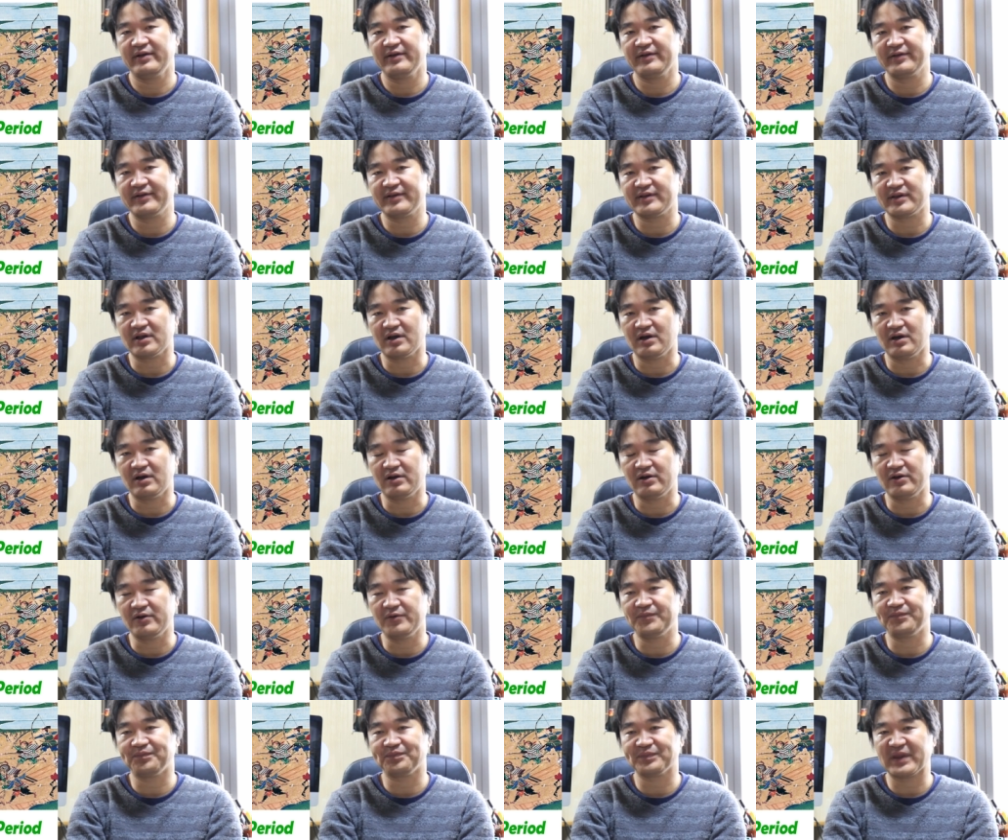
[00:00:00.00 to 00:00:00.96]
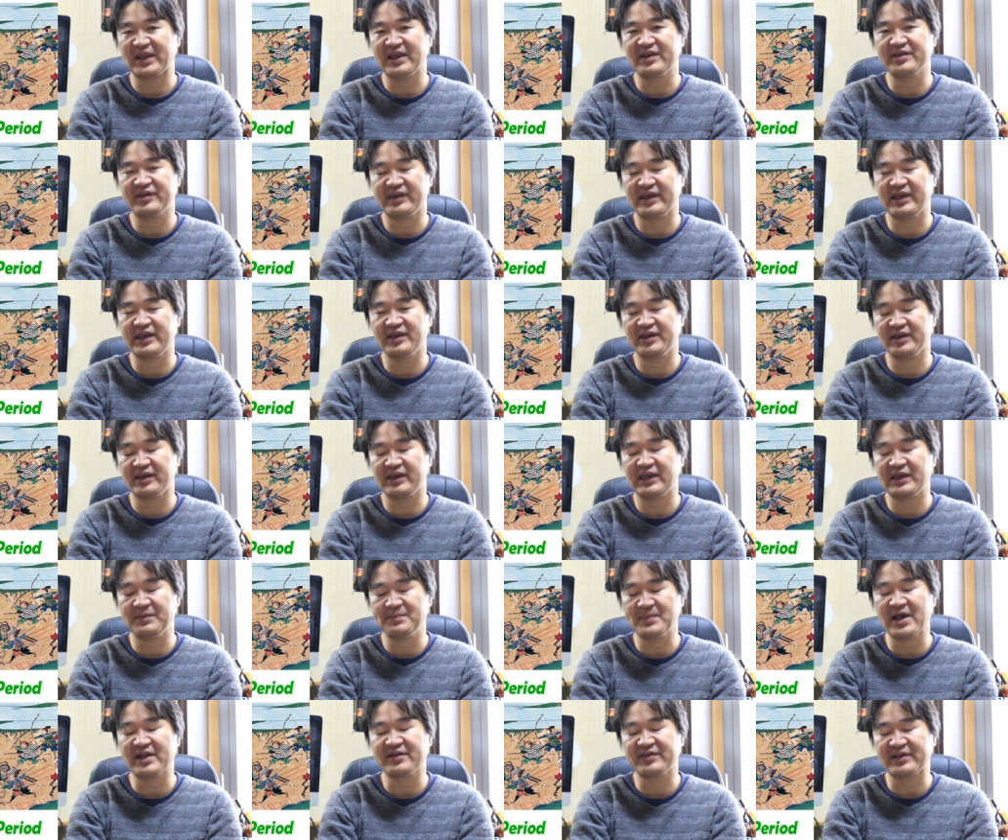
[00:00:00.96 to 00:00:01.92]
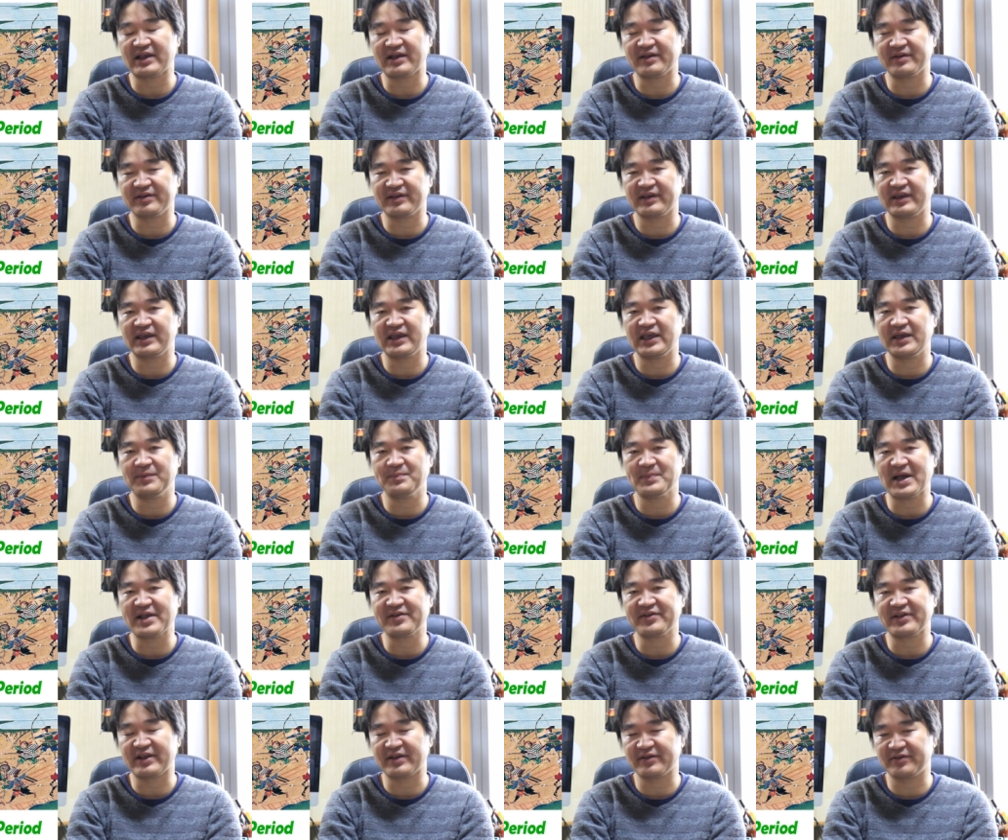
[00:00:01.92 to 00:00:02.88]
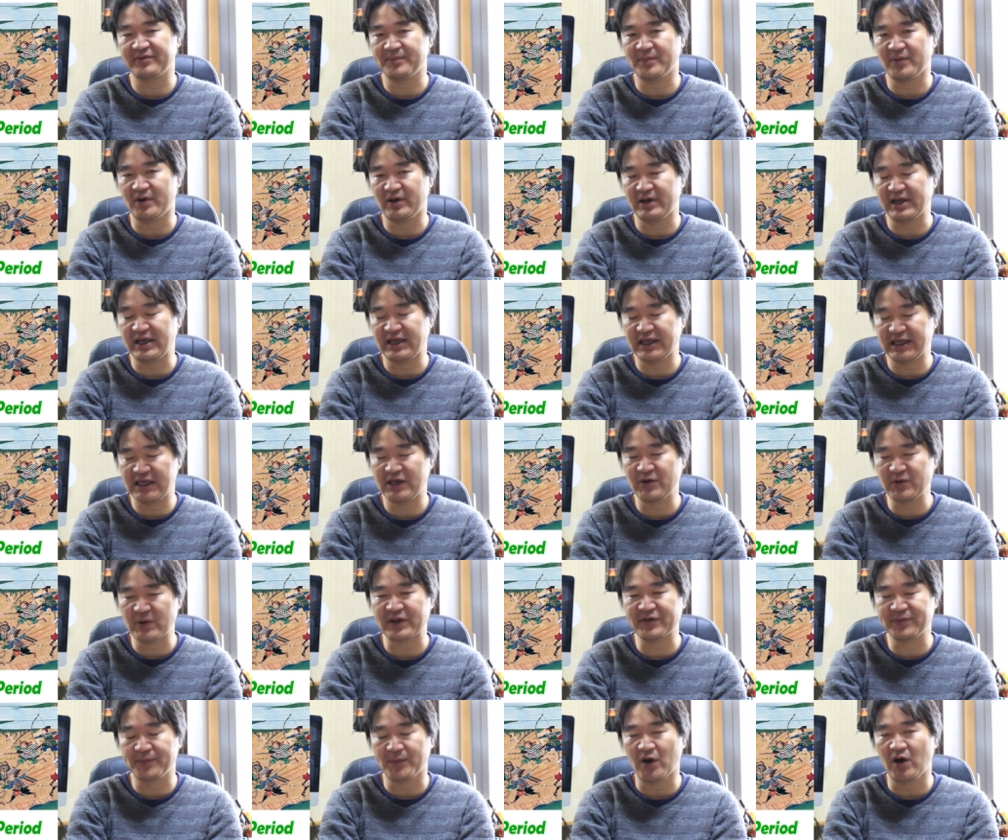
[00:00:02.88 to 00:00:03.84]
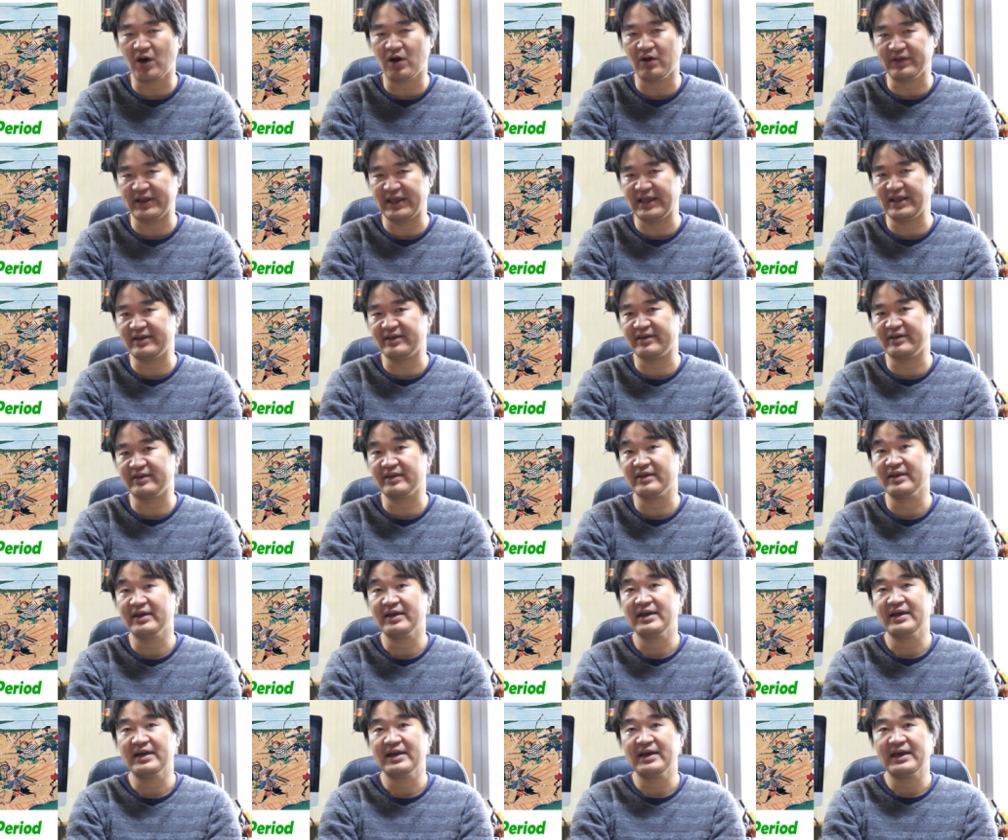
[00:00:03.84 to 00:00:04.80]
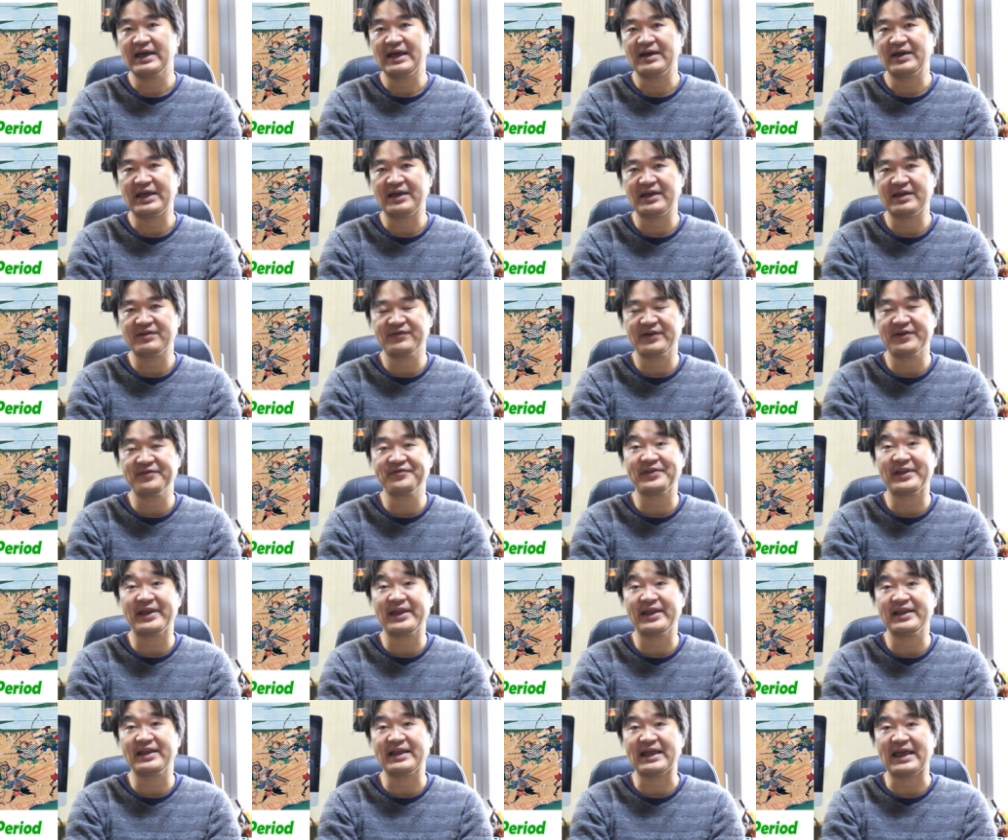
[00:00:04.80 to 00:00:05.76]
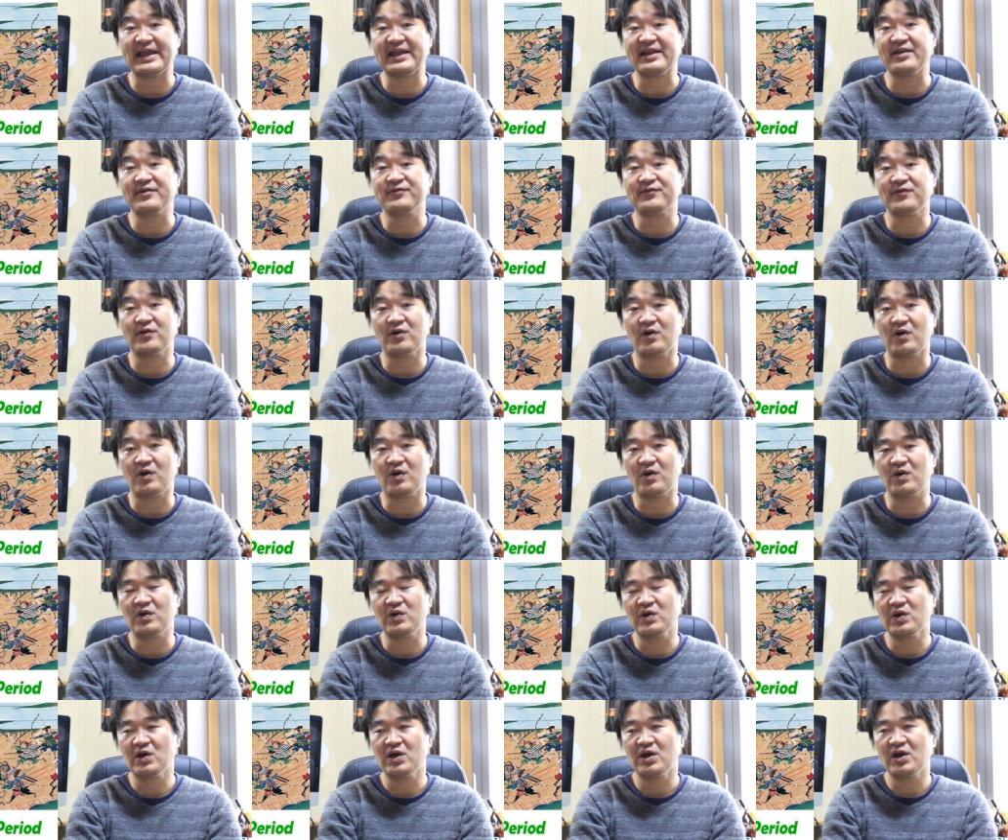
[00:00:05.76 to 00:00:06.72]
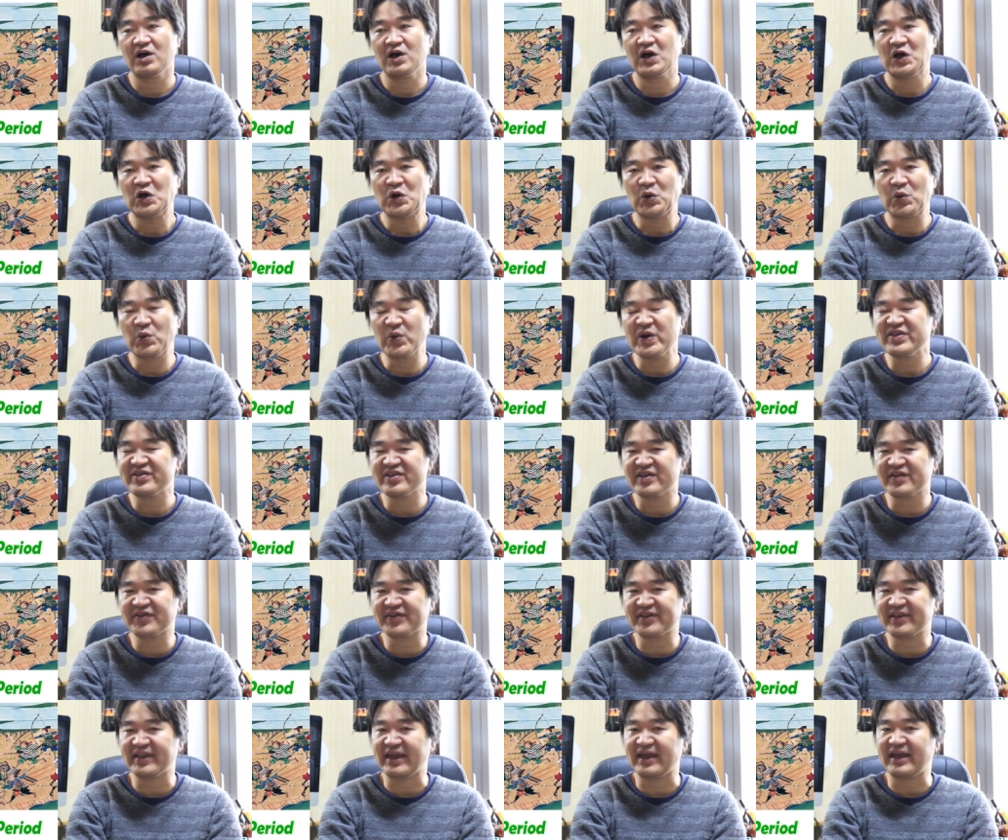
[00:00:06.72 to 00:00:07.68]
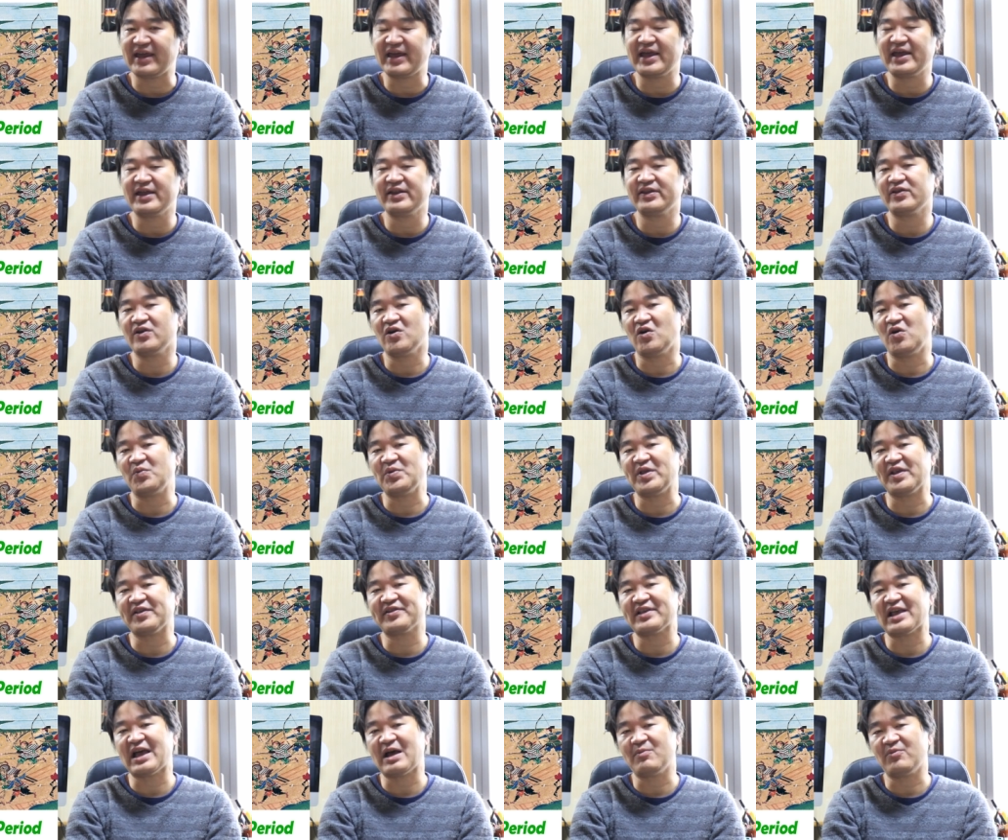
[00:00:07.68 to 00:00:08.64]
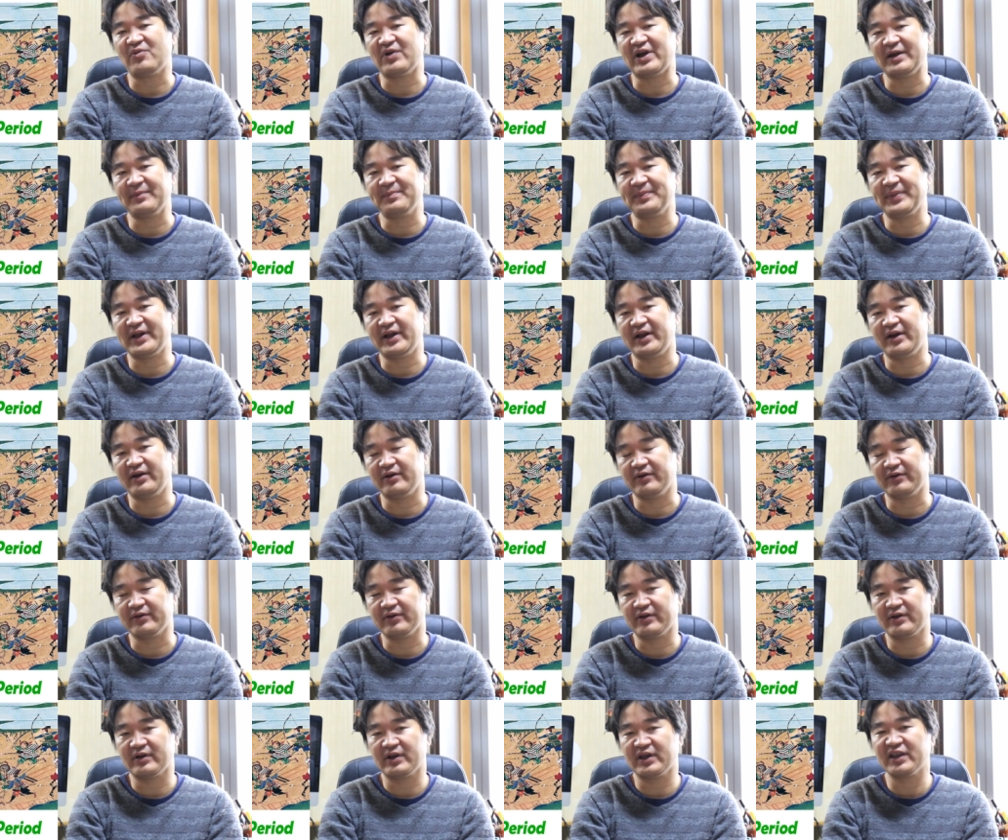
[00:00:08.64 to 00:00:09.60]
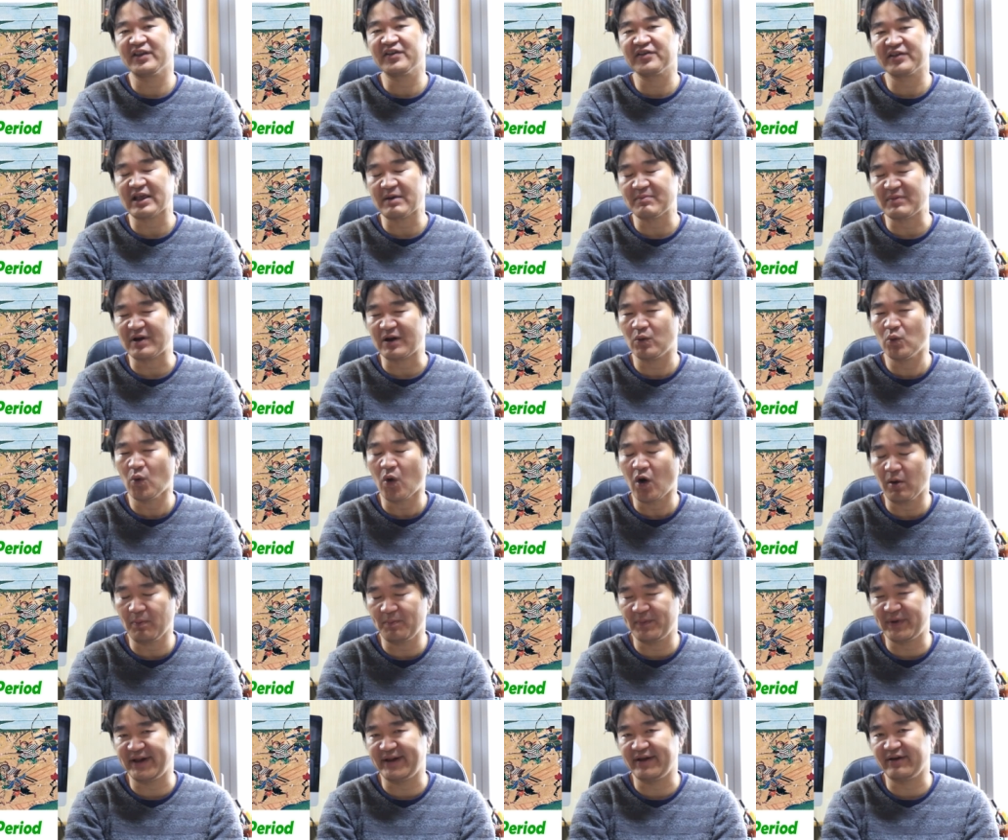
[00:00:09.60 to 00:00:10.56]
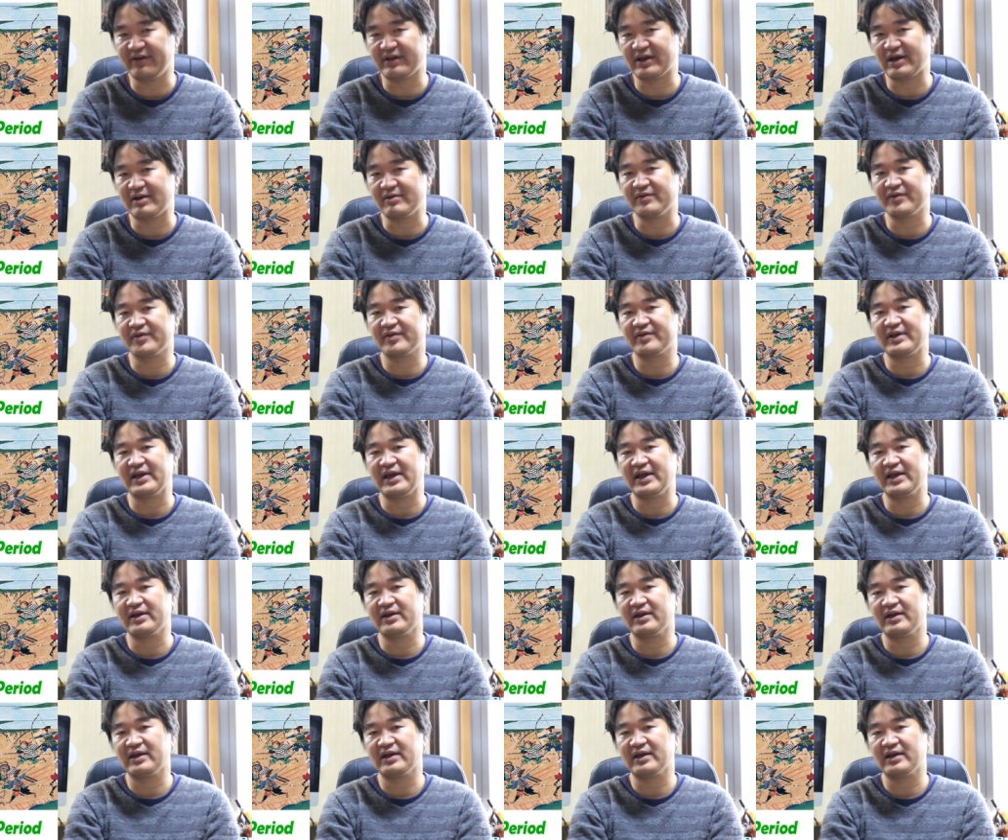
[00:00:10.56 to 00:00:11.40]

so he he must has he must has uh, he was born in 1584 which is the end of the samurai period it's samurai war period, I would say.